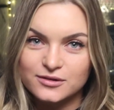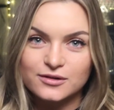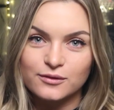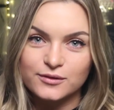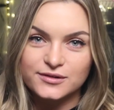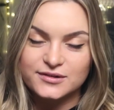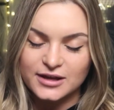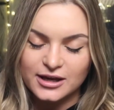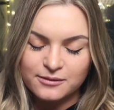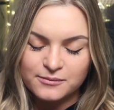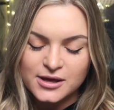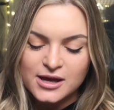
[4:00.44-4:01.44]
to go and see
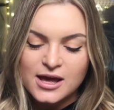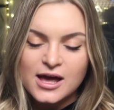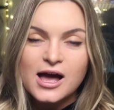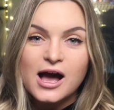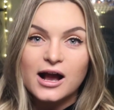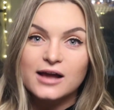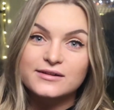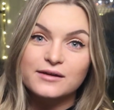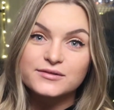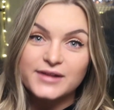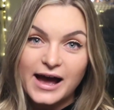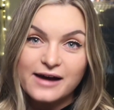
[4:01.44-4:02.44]
him. Because I
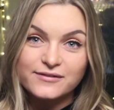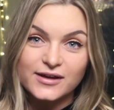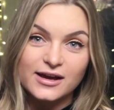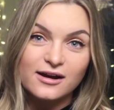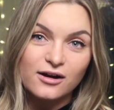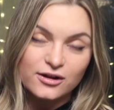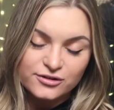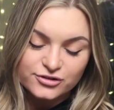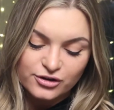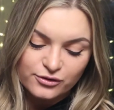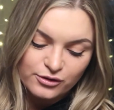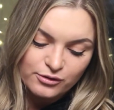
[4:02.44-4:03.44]
was having, I'll
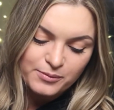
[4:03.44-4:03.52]
show you